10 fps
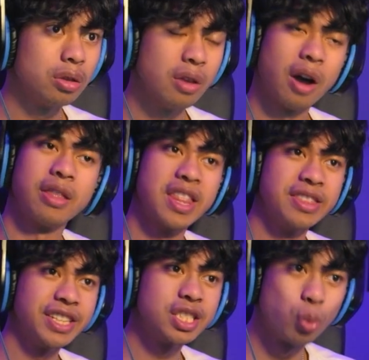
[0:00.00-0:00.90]
Nah,
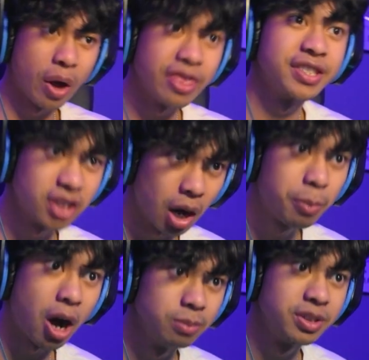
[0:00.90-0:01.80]
this is when the
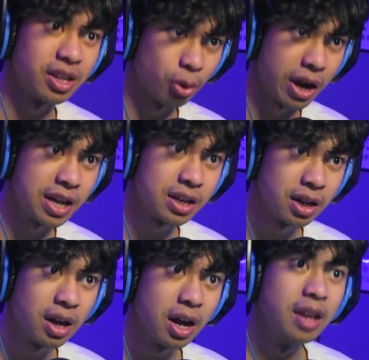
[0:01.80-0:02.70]
sub comes in, right?
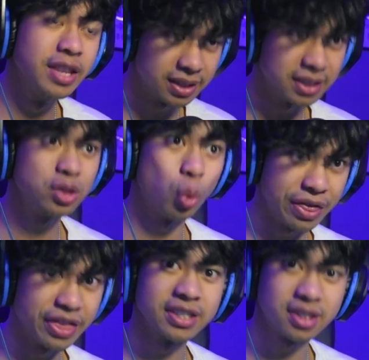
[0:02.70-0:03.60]
This is
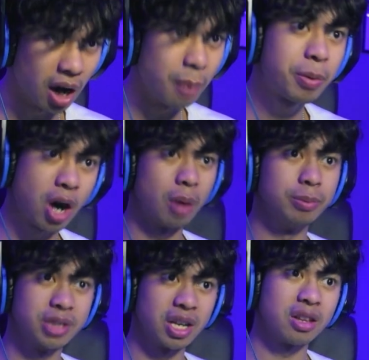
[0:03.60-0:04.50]
when the sub
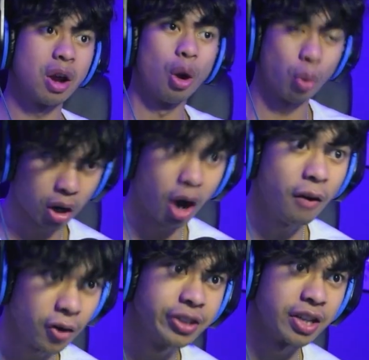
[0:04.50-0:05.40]
comes in,
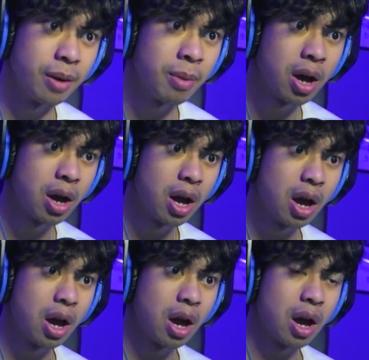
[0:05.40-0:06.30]
recovers him,
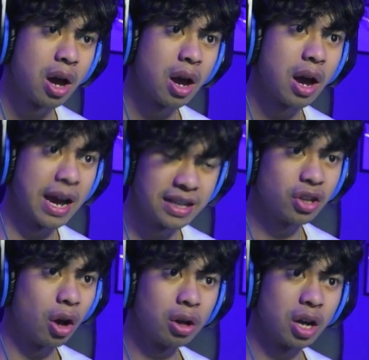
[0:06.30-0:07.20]
and
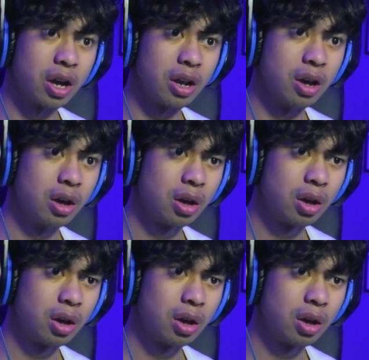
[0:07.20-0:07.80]
he's all good.